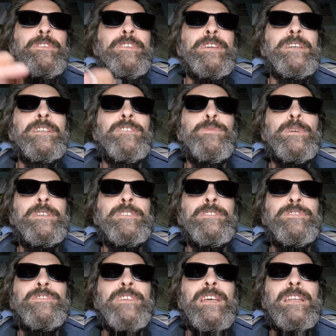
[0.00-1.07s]
thinking of ways of
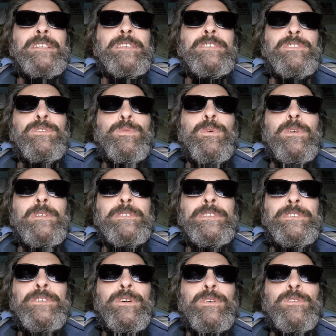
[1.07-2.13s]
selling this quality
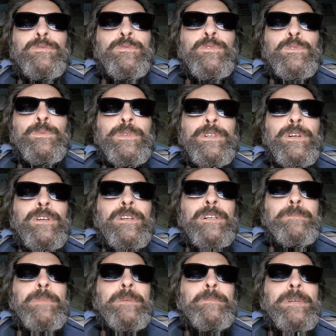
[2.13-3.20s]
dog food we got.
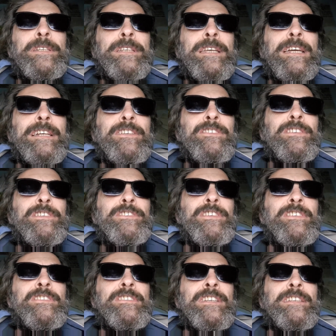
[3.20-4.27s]
And my mate actually
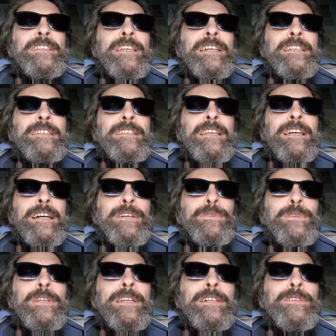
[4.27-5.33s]
just said that
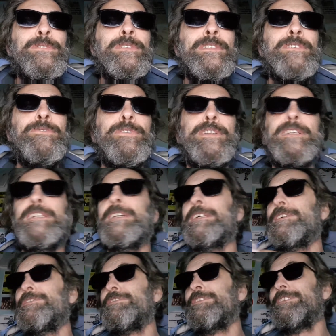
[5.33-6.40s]
out loud in real
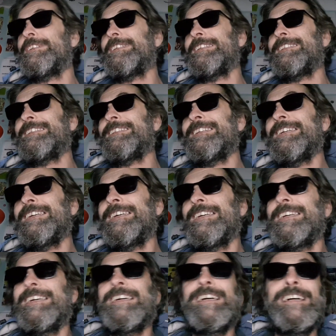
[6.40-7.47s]
life.
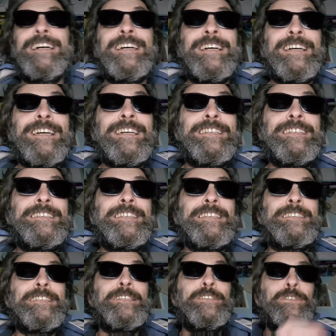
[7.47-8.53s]
And he
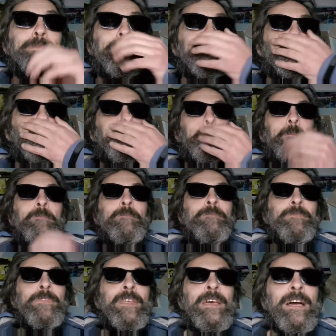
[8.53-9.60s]
did, didn't you, mate?
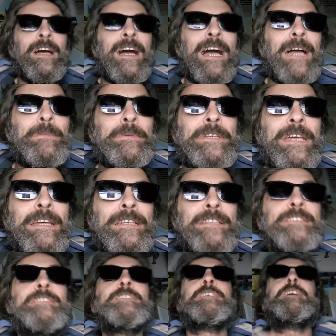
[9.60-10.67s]
This is